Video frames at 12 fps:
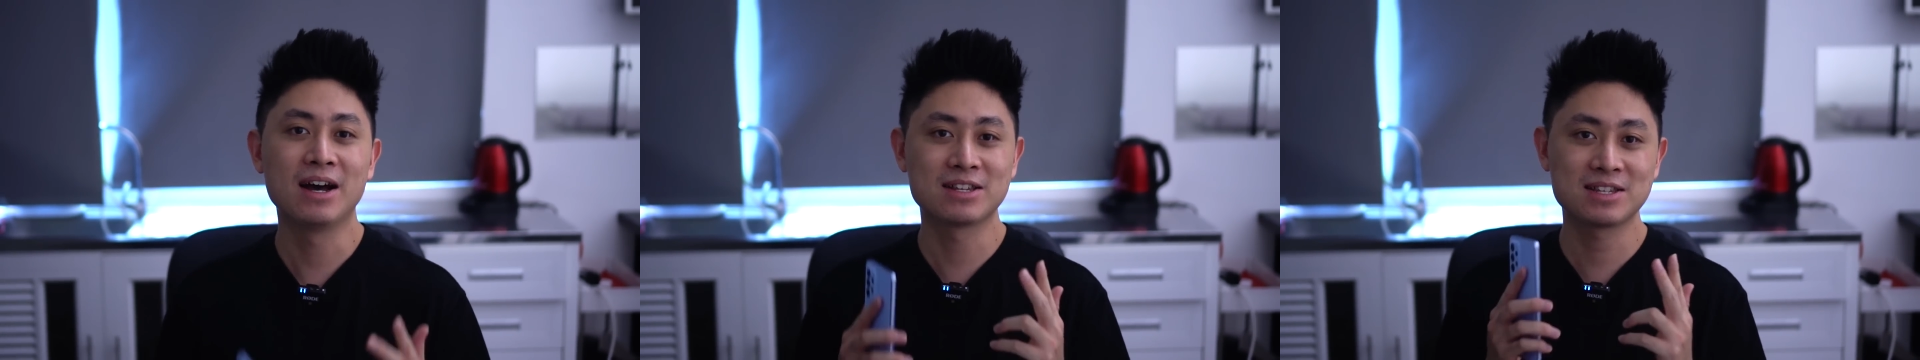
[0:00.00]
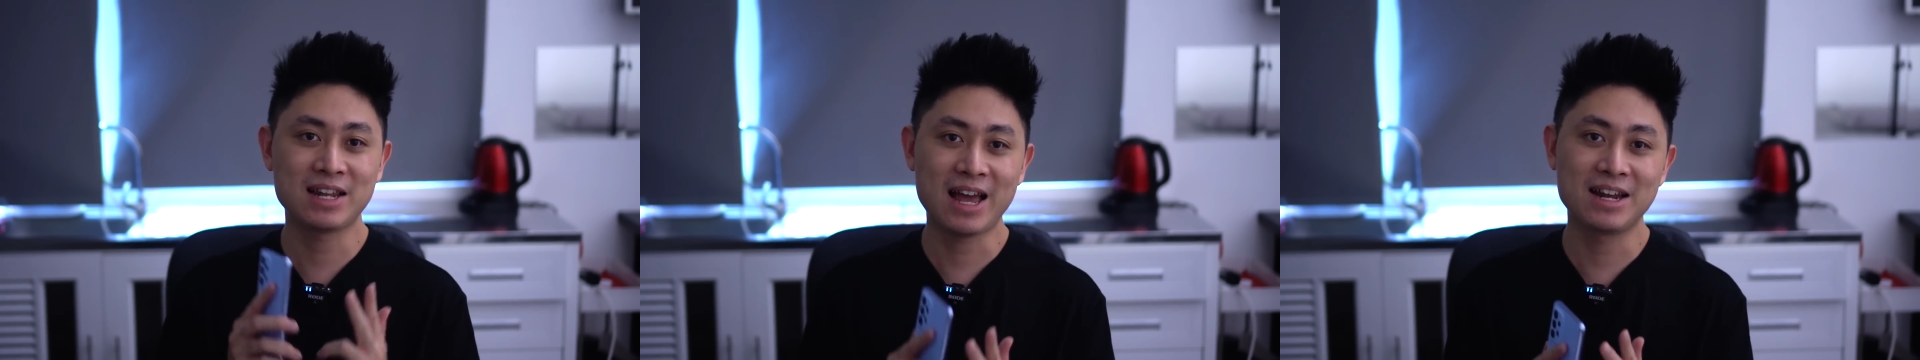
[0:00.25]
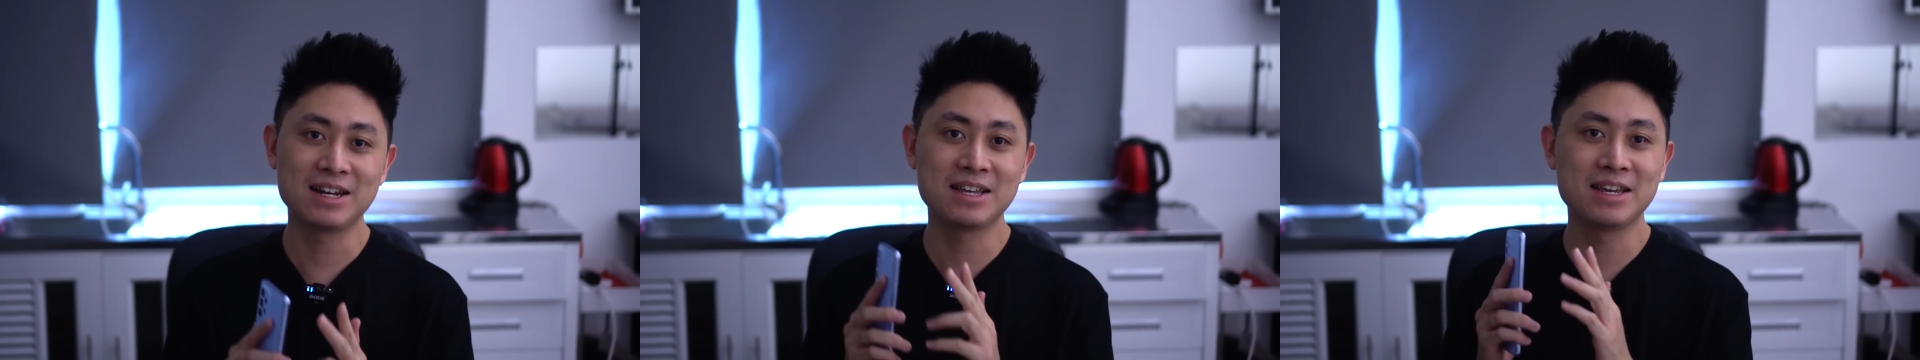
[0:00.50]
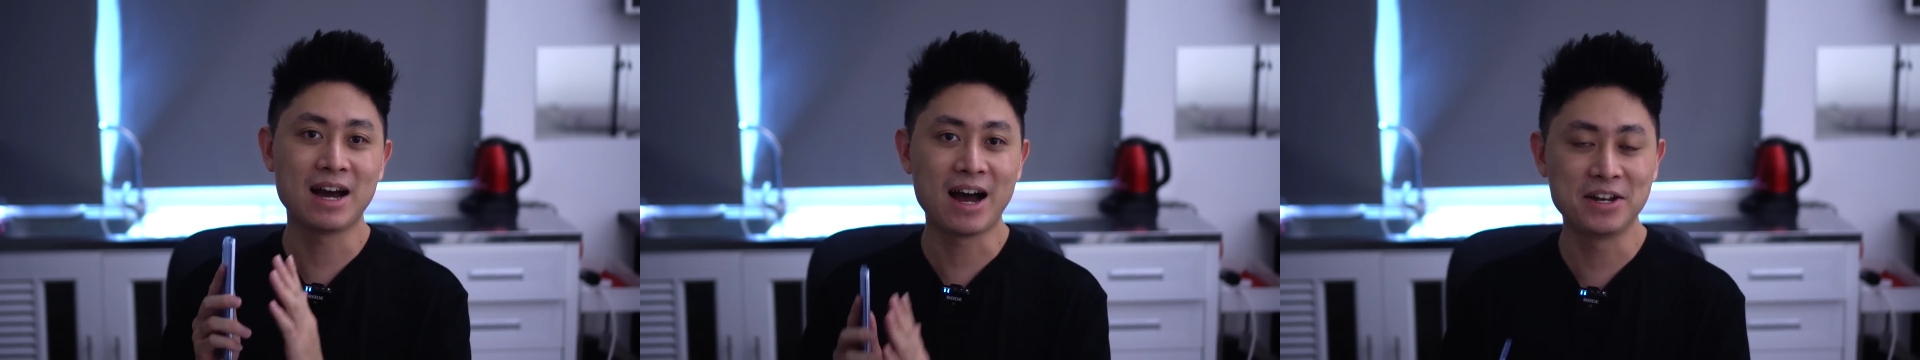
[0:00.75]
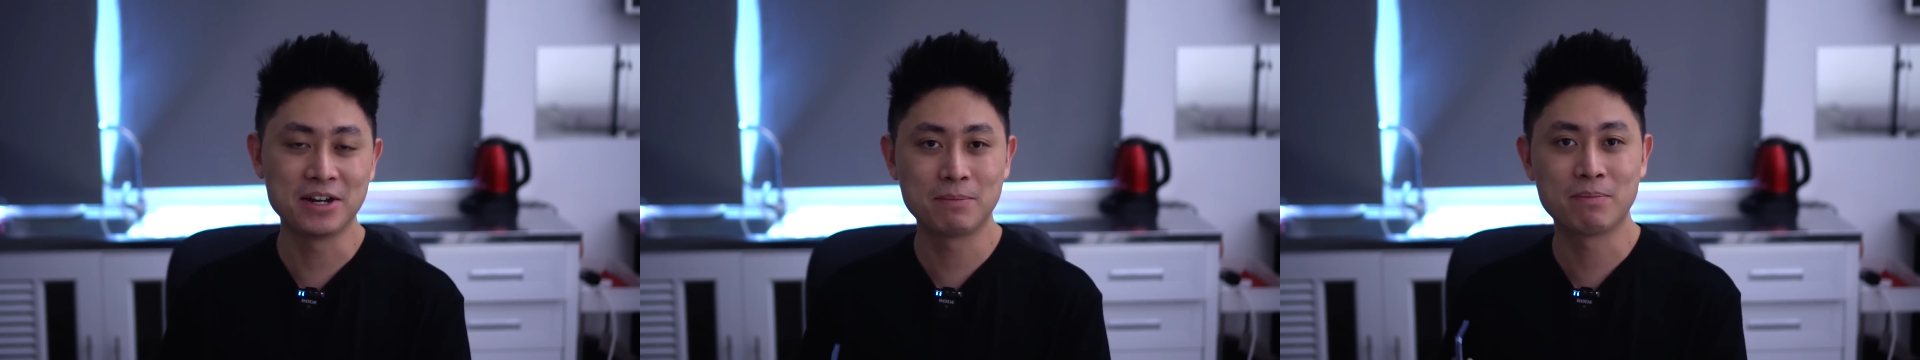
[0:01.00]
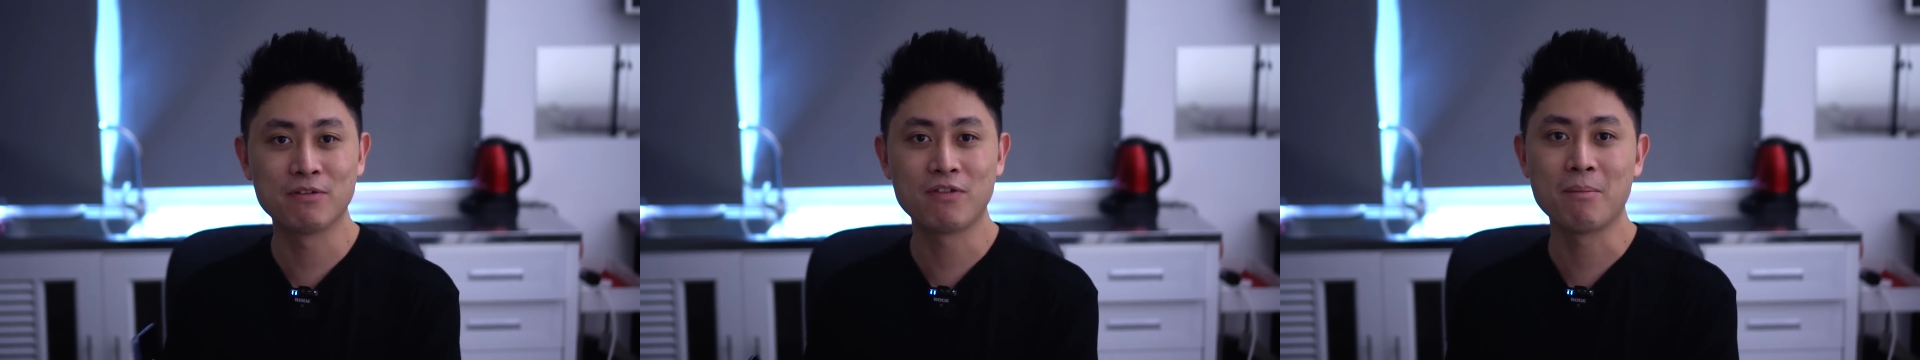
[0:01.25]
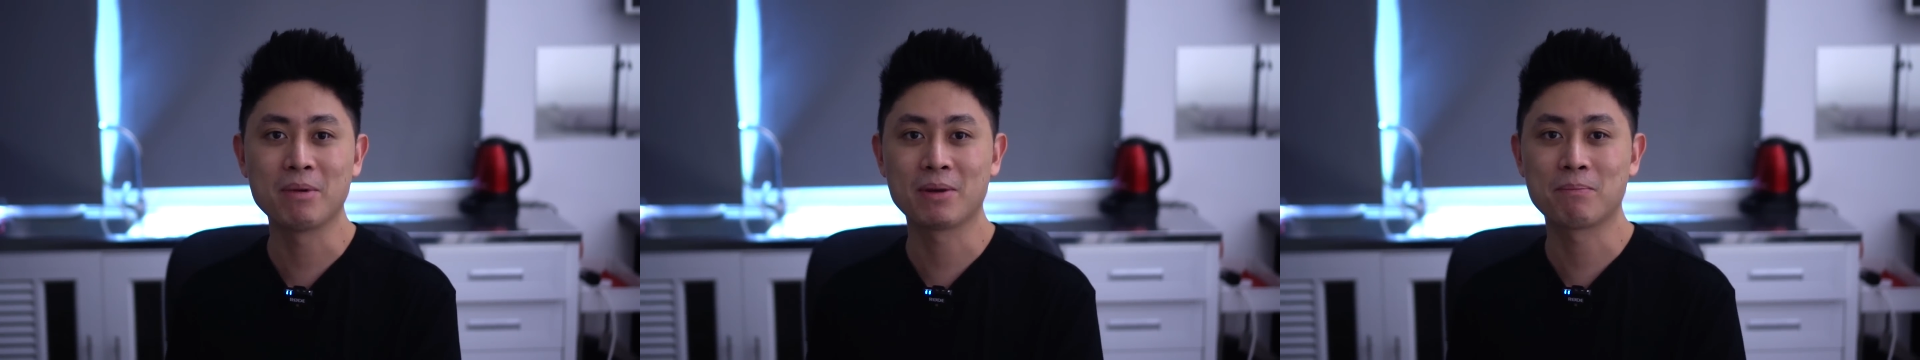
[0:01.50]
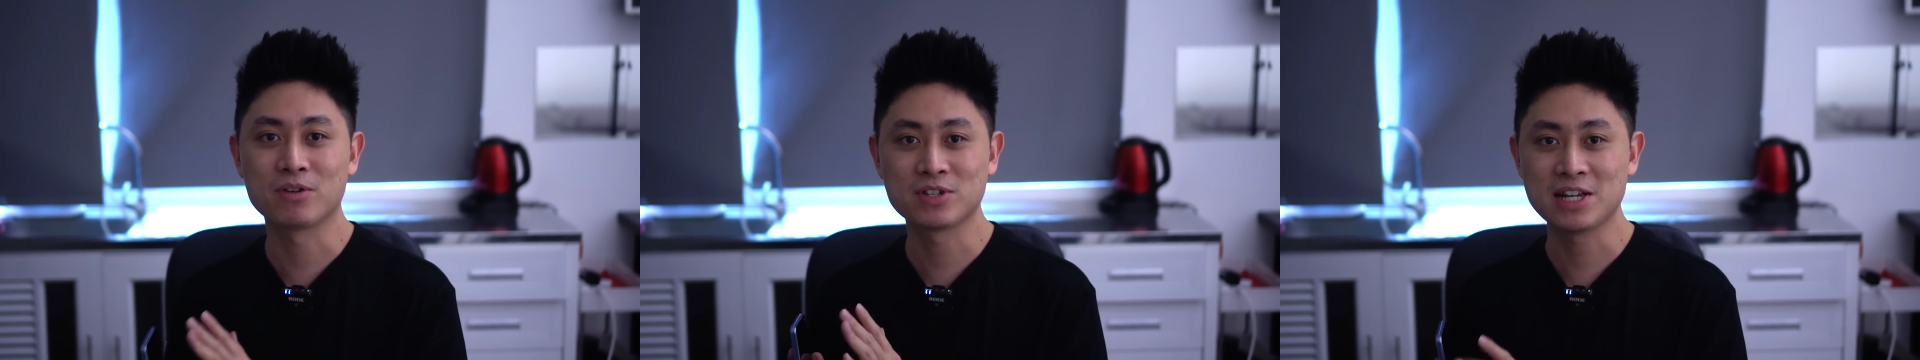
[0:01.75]
a slightly
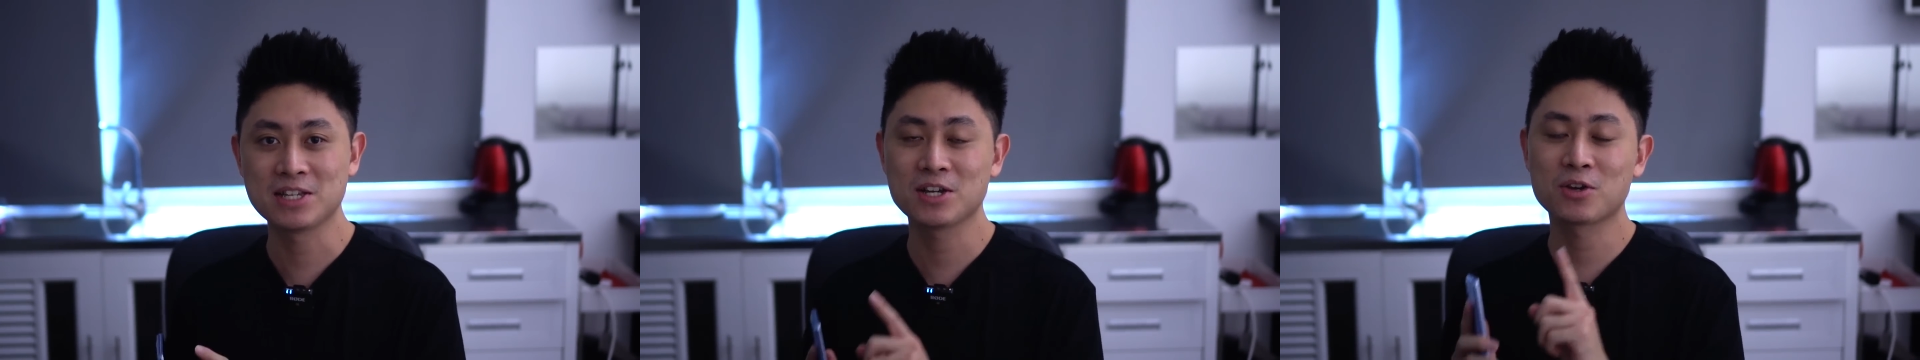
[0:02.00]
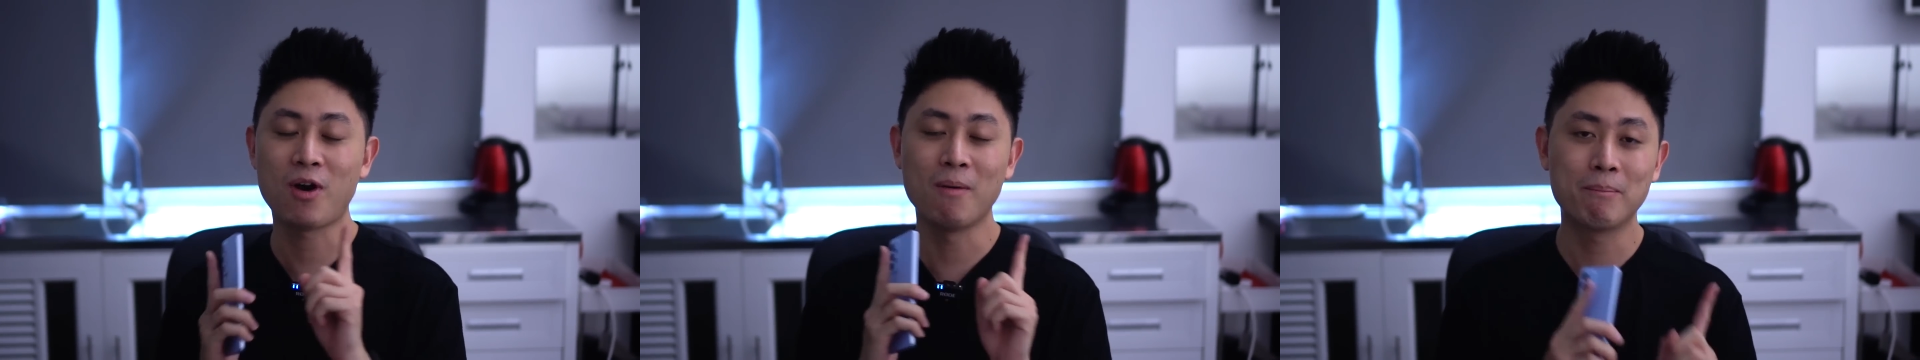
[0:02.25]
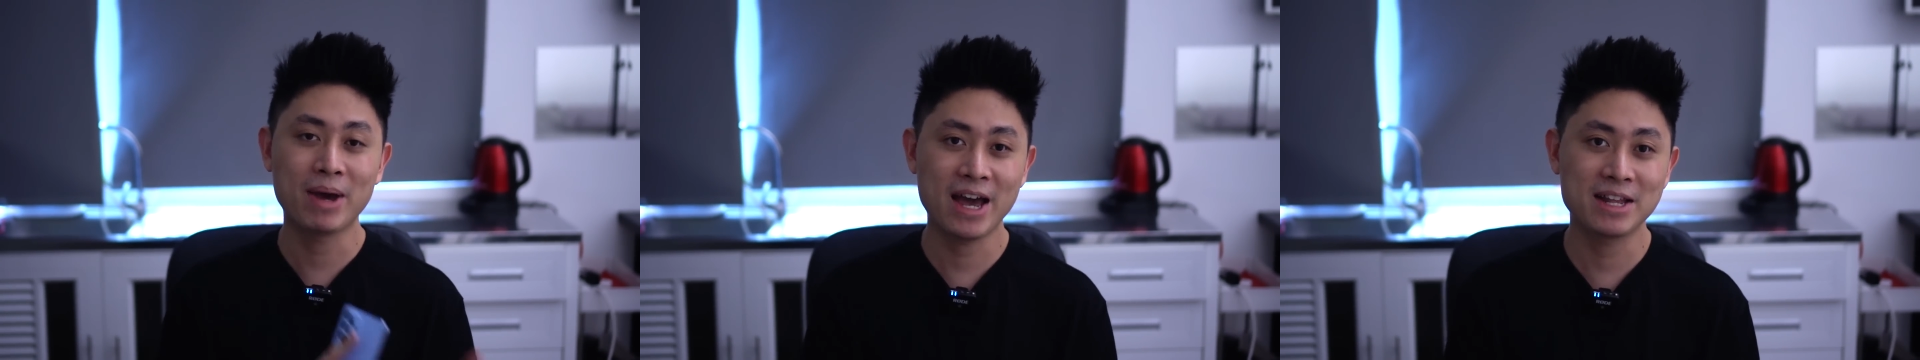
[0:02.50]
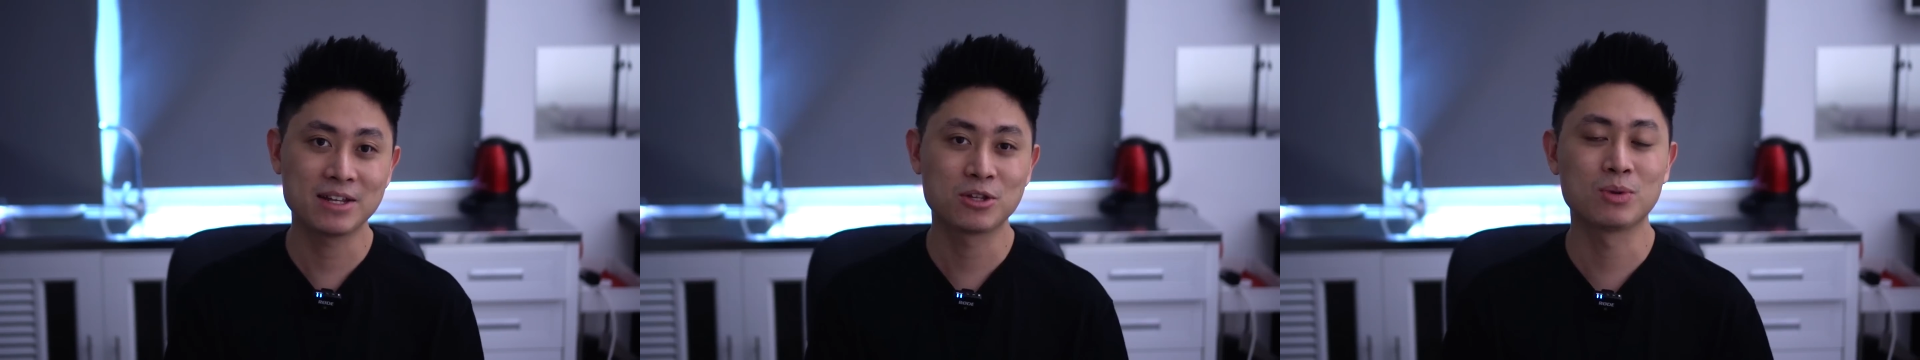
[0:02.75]
underperforming processor compared